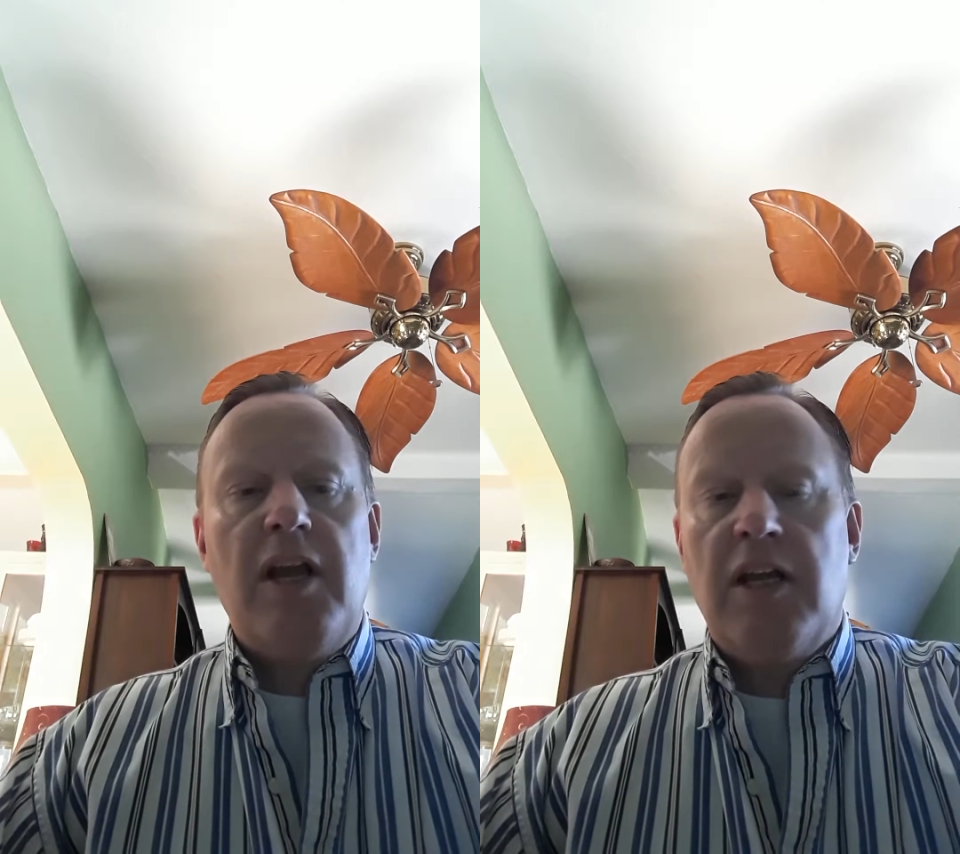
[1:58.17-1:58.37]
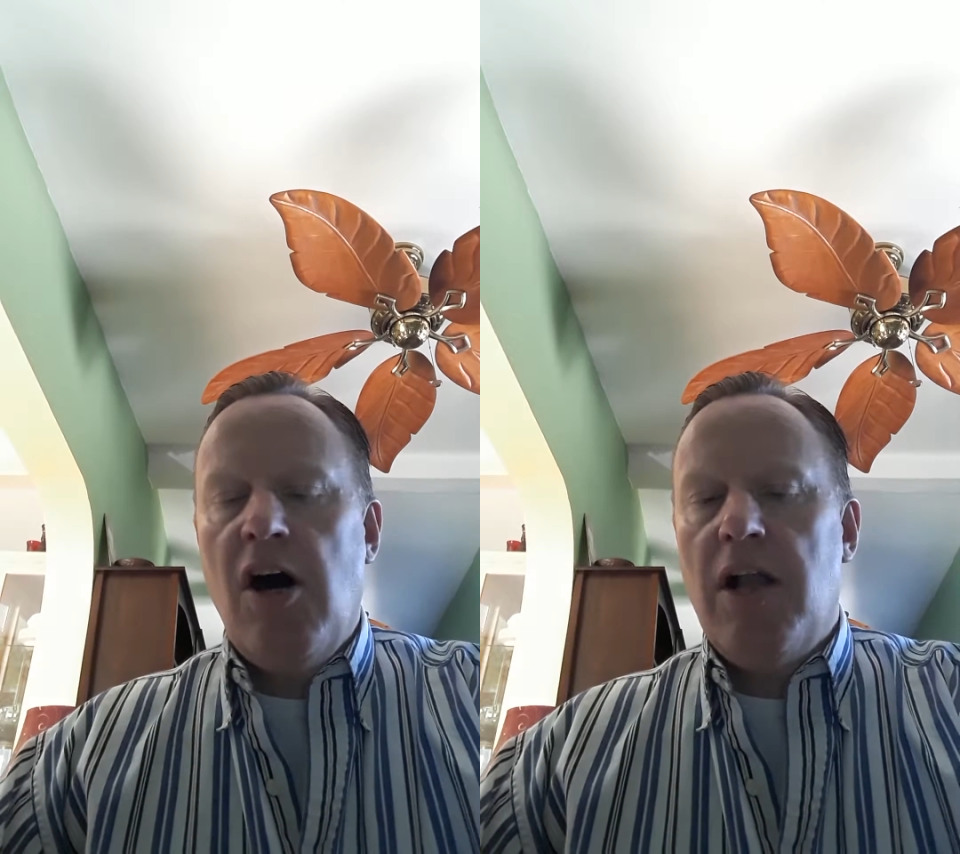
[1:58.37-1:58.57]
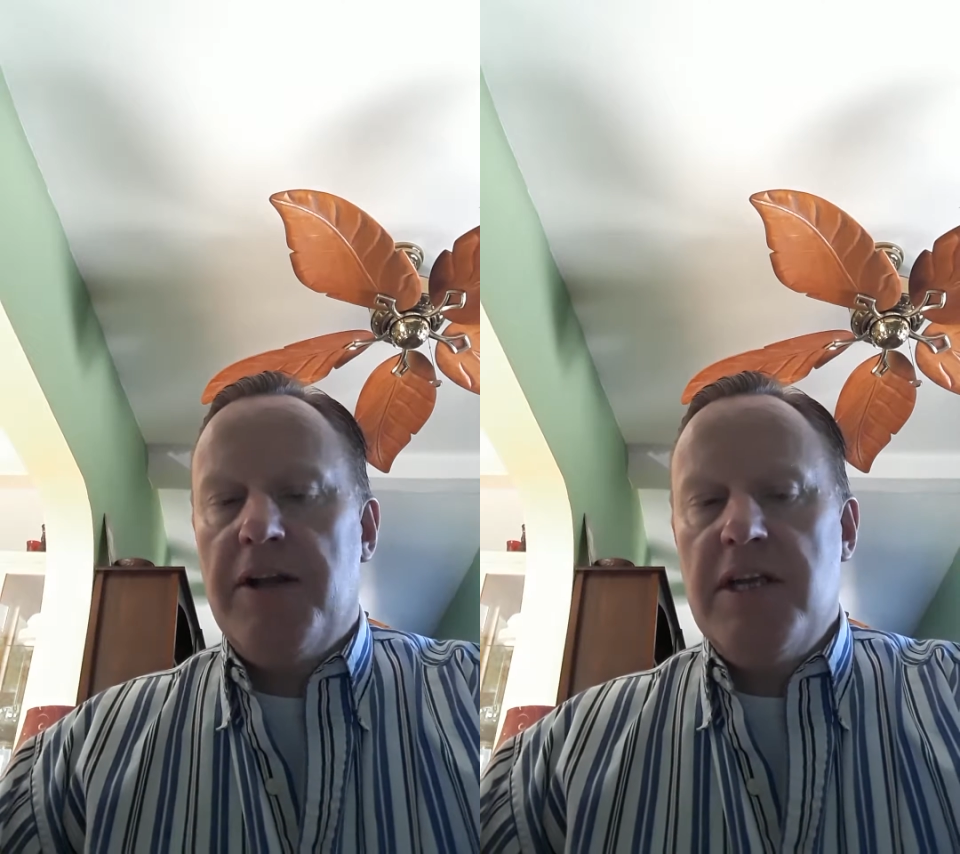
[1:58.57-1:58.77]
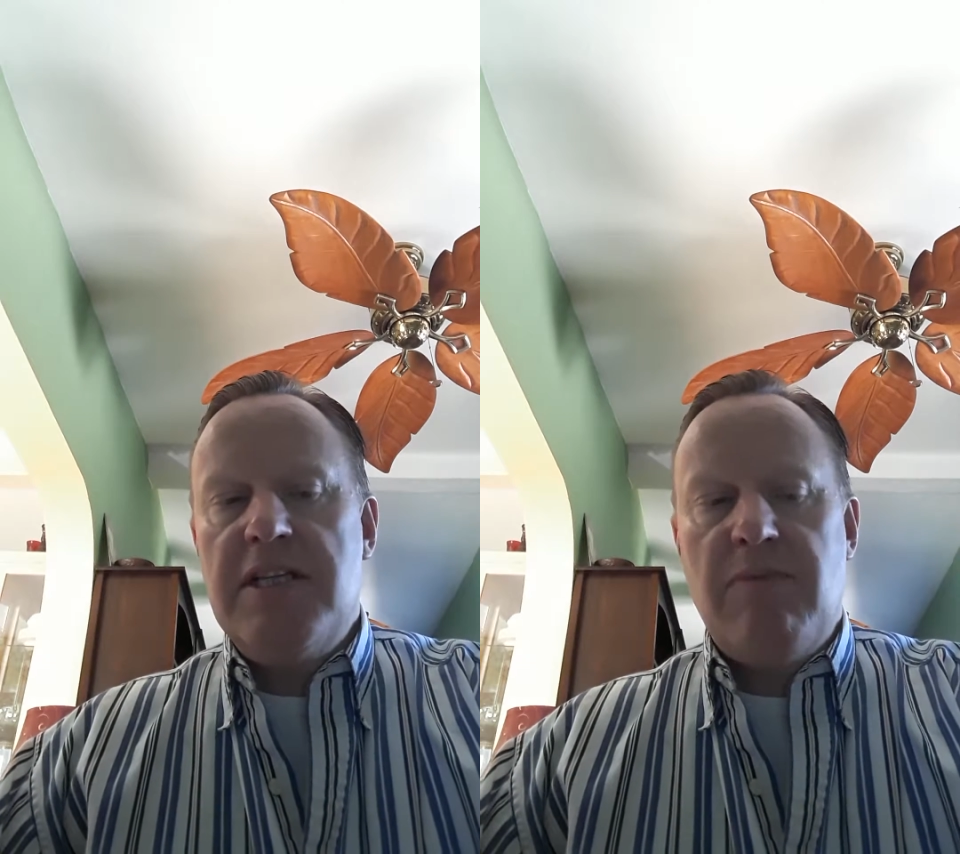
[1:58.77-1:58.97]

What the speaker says: colonies